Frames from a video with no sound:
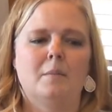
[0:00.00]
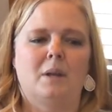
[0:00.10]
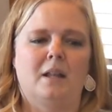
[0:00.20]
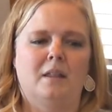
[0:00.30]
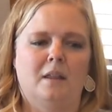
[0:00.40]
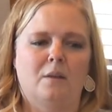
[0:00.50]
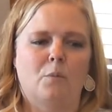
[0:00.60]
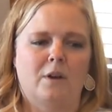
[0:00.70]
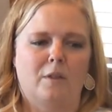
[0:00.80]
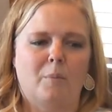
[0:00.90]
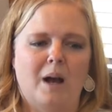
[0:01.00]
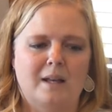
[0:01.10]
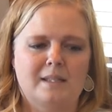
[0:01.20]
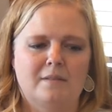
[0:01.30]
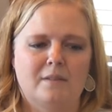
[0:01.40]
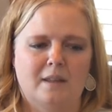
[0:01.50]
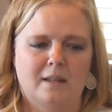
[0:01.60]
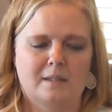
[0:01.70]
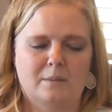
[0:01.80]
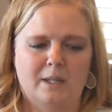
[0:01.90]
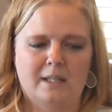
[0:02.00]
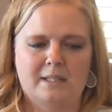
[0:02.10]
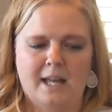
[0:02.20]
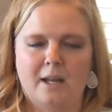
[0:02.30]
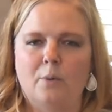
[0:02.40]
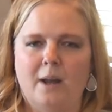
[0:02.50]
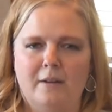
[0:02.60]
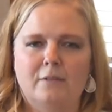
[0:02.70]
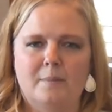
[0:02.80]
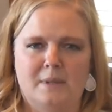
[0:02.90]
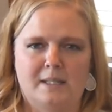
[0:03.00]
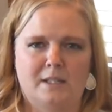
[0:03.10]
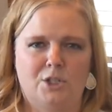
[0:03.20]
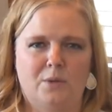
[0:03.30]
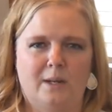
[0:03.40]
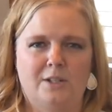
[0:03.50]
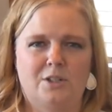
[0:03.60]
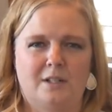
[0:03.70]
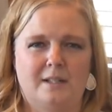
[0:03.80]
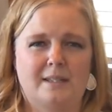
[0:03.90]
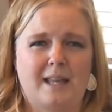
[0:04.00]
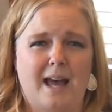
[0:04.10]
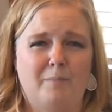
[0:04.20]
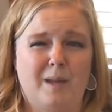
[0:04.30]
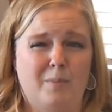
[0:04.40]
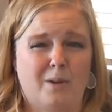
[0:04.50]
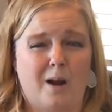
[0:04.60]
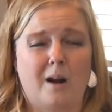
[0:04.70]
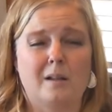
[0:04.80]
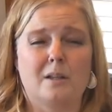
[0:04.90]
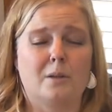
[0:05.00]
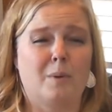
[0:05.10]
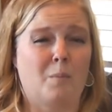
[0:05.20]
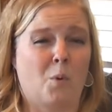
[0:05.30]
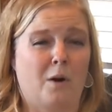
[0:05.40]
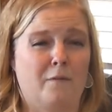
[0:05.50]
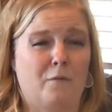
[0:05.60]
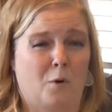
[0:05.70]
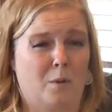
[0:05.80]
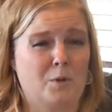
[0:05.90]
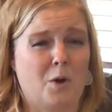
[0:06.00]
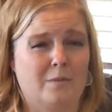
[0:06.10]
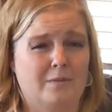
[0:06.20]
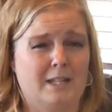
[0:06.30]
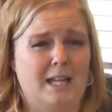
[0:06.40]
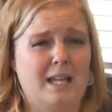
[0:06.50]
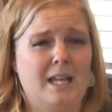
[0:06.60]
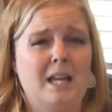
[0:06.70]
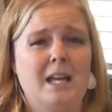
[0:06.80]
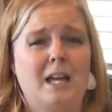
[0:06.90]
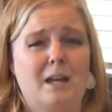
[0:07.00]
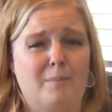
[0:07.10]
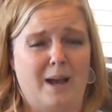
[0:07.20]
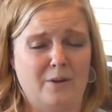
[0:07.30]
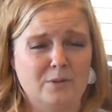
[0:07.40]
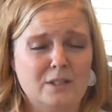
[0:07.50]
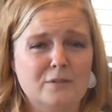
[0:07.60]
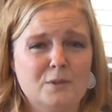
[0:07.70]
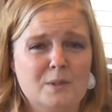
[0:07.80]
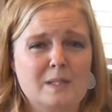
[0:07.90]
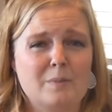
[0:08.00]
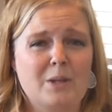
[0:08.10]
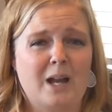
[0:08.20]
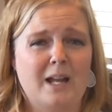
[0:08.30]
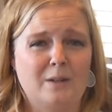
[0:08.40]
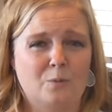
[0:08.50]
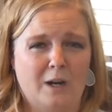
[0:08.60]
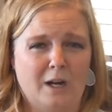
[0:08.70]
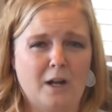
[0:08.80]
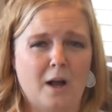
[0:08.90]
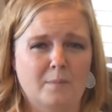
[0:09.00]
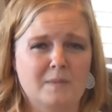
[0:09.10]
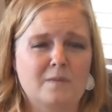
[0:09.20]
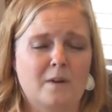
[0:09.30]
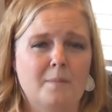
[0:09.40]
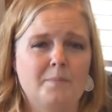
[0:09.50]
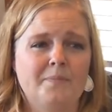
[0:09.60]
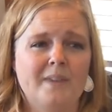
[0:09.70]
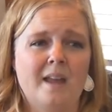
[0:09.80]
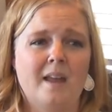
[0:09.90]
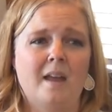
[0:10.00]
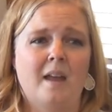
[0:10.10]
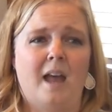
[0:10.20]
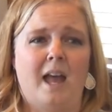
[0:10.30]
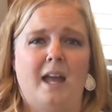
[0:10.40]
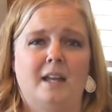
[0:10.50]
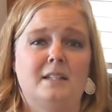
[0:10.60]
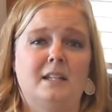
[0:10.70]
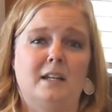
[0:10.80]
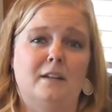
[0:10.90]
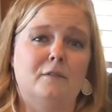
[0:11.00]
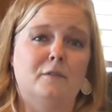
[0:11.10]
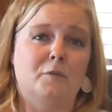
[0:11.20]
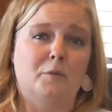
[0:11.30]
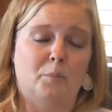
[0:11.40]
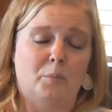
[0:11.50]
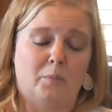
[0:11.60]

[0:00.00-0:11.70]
But I think one of the positive things that we can take away from this situation is that people are a little bit more informed, hopefully, about their food supply and where it comes from. And if